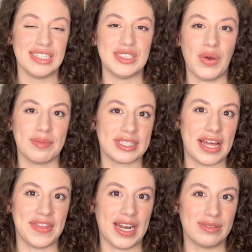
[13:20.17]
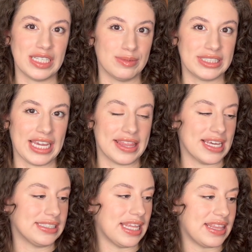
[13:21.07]
So I'm glad that I was able to get
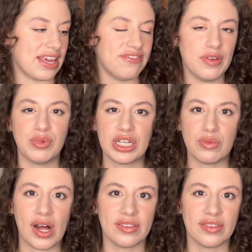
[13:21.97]
this, and they fit pretty well.